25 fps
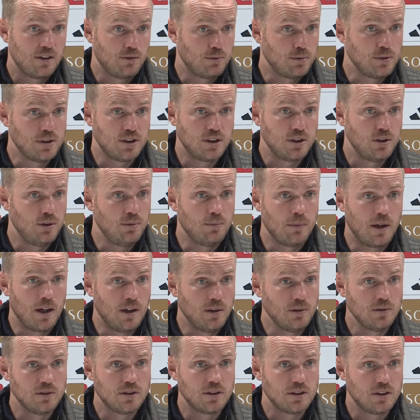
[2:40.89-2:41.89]
If we zoom
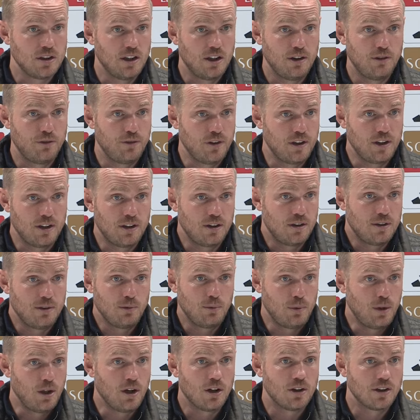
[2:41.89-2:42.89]
out, I think
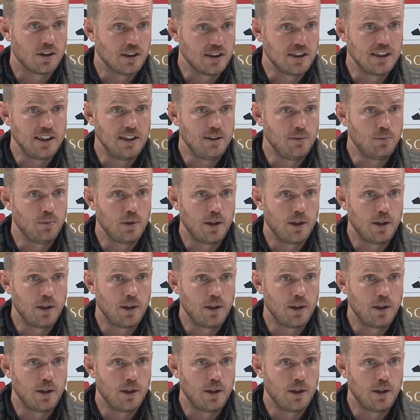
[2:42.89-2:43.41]
we are the team